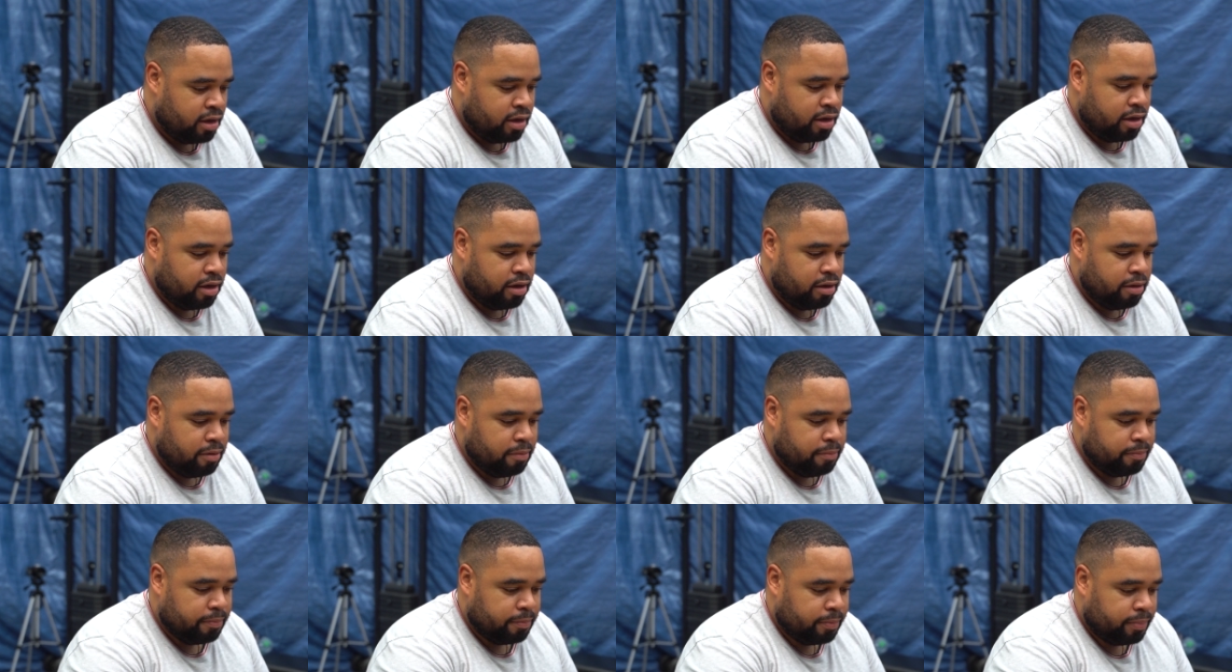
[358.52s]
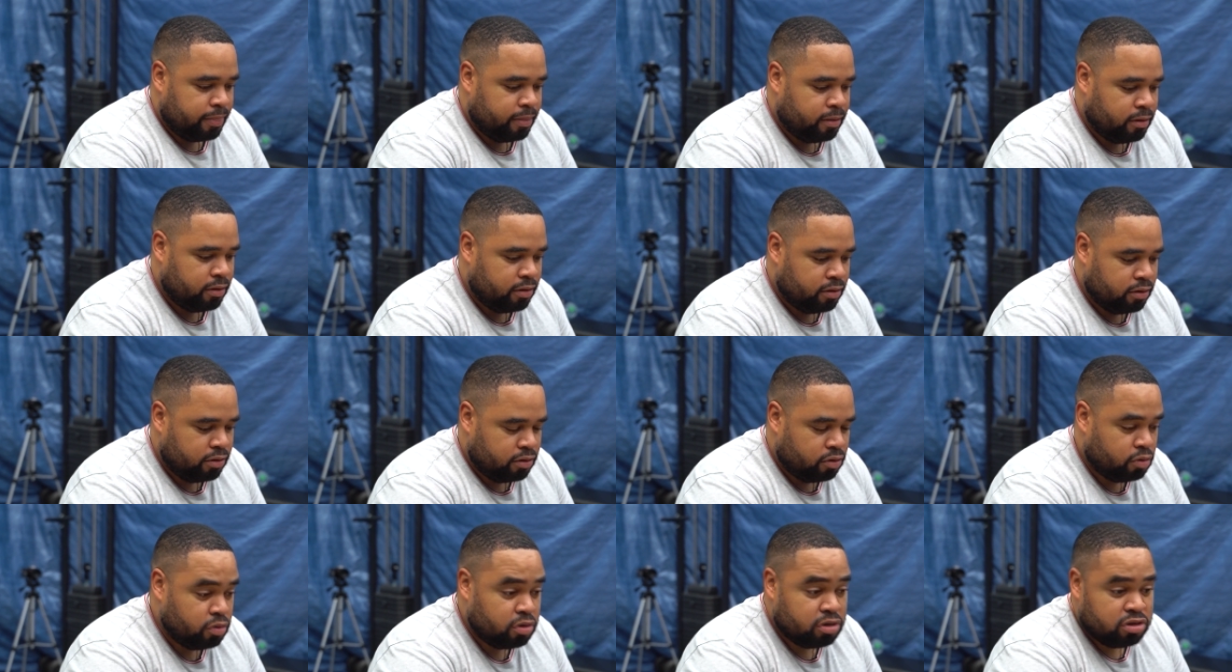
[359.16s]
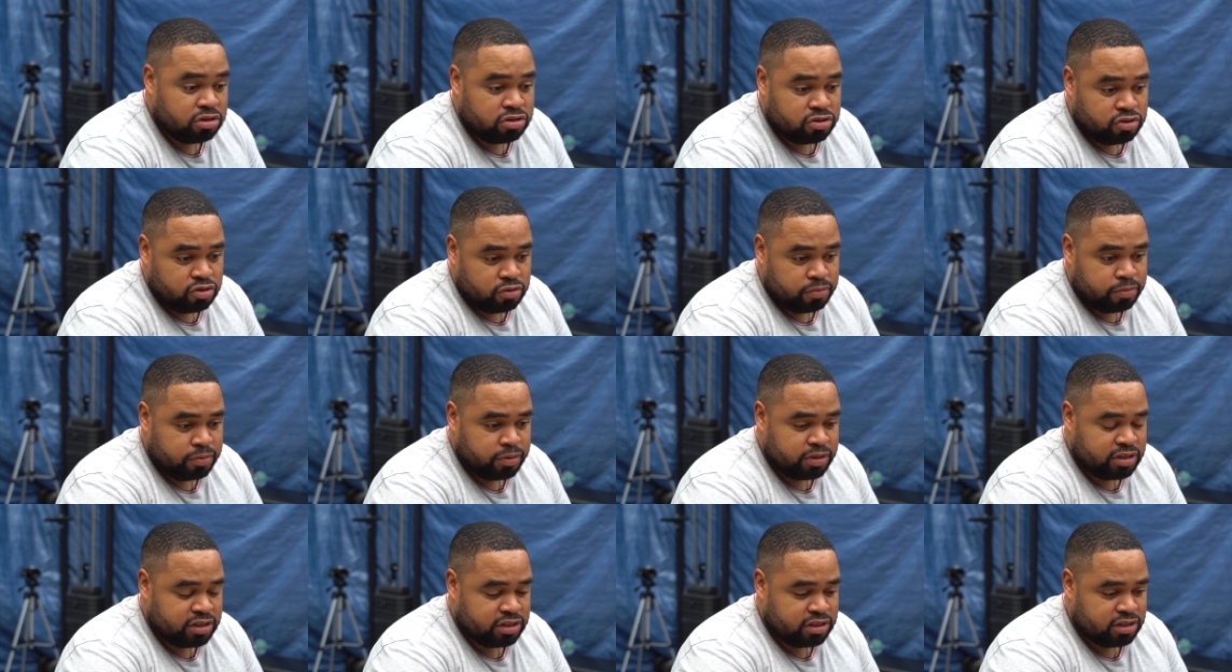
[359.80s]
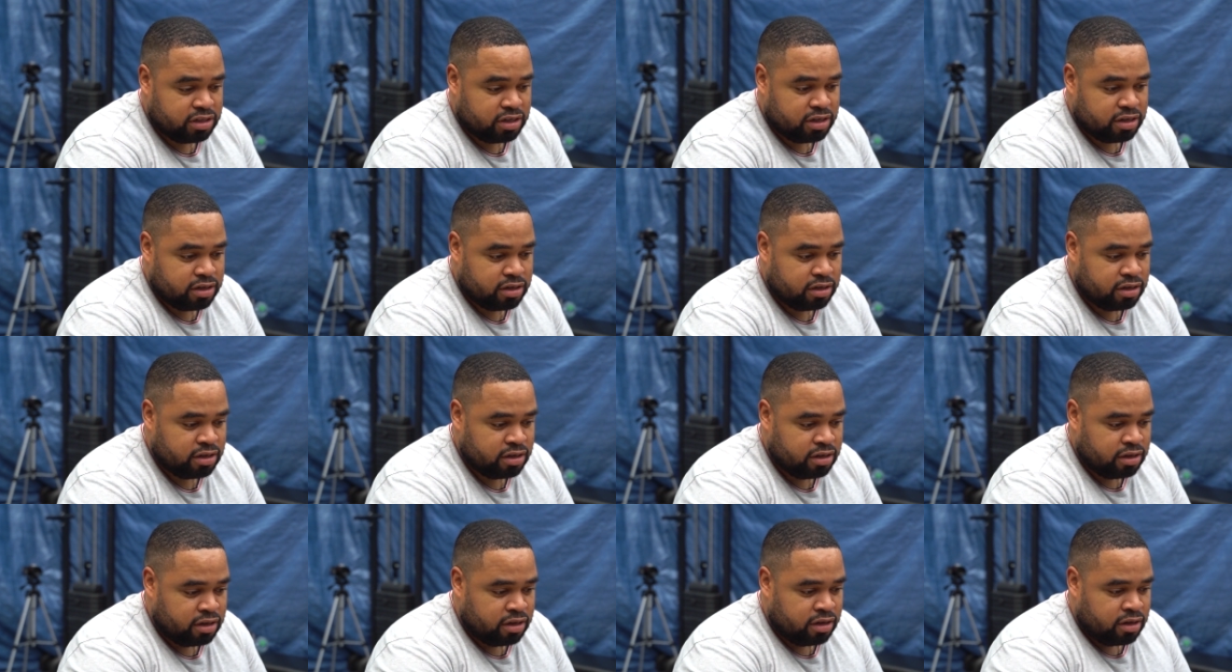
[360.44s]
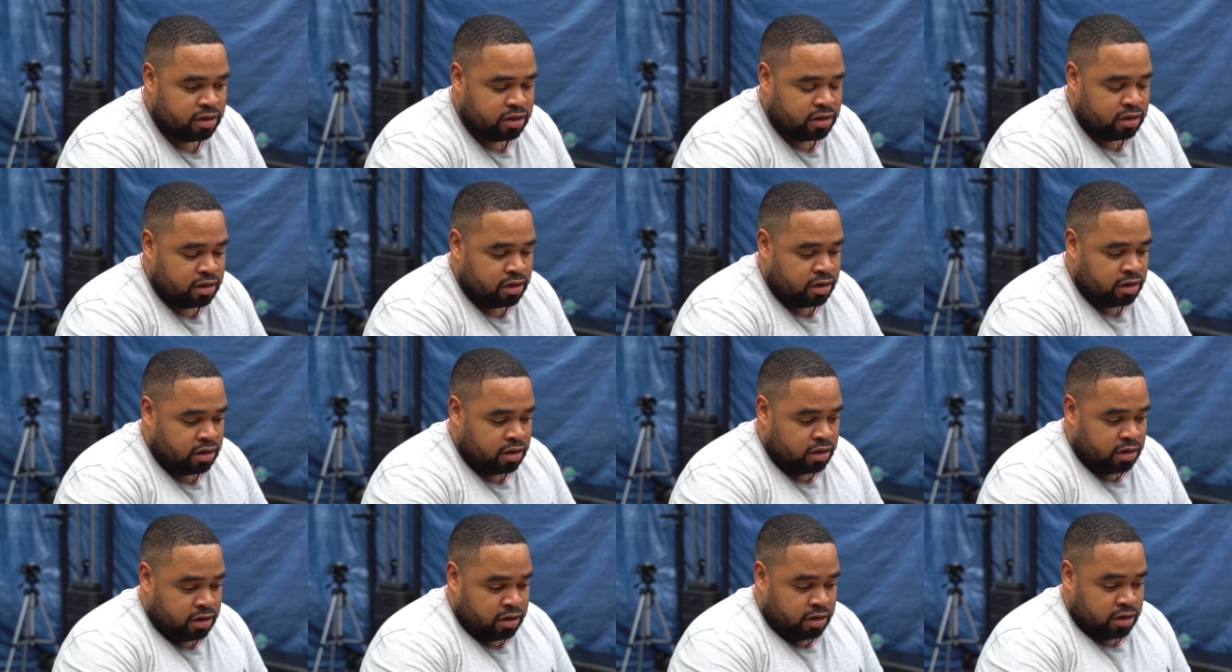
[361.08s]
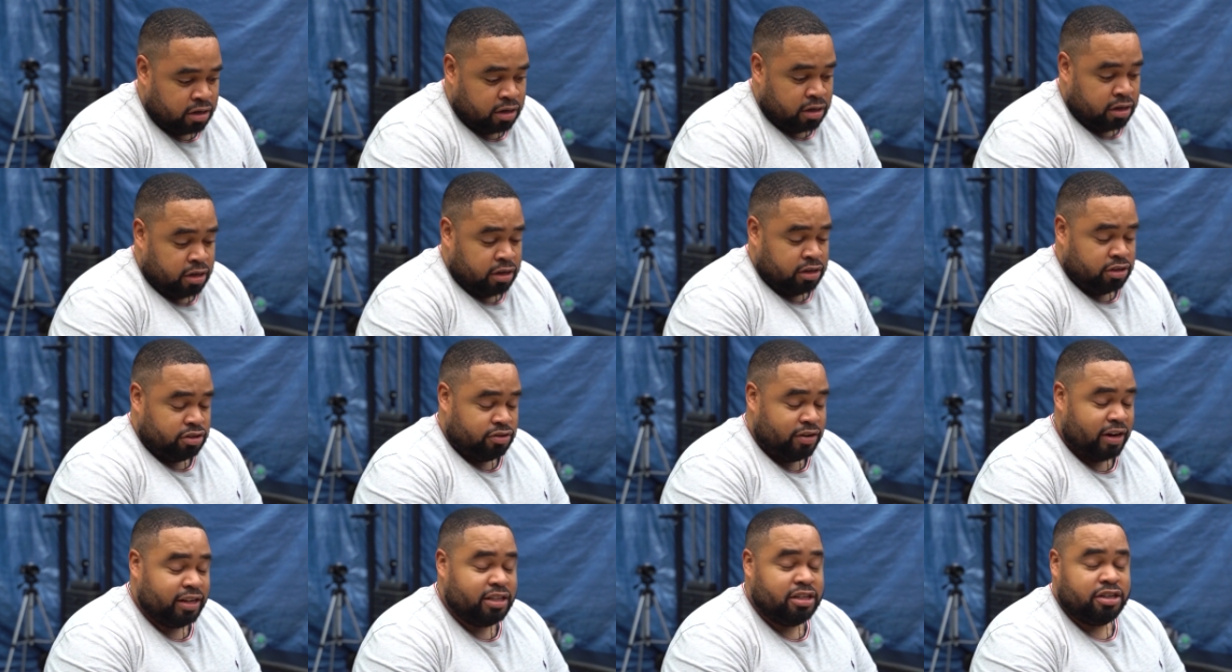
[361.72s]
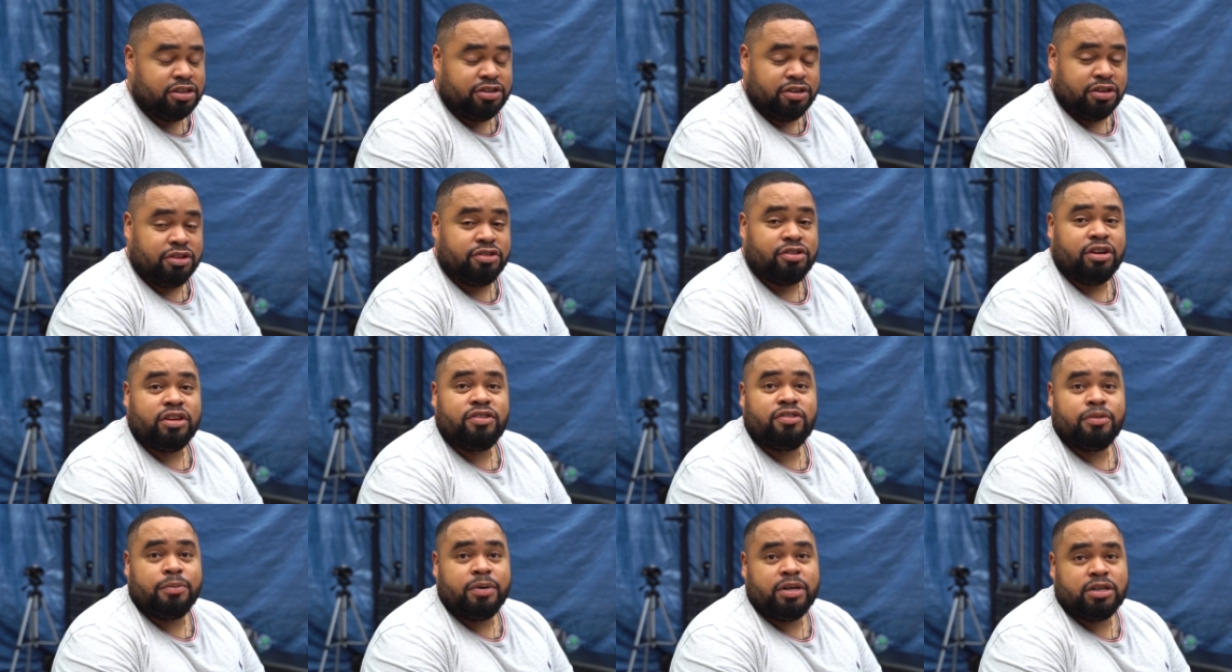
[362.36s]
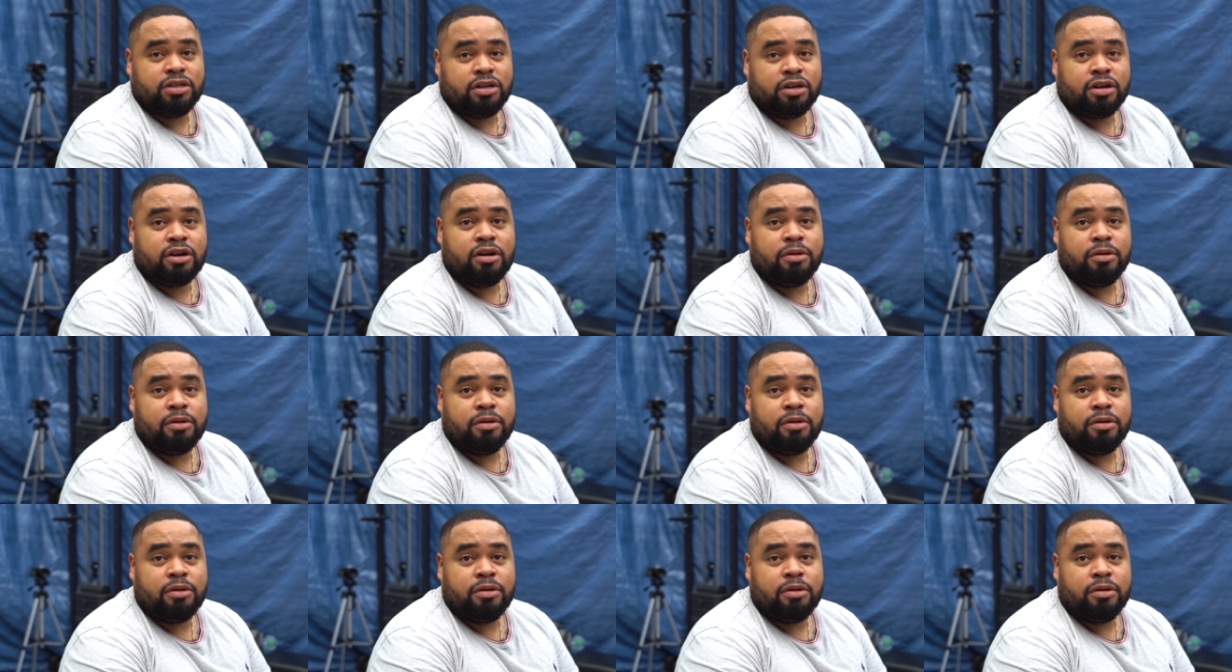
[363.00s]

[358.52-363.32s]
Um, Oaklas Group, which is a strategy and transformation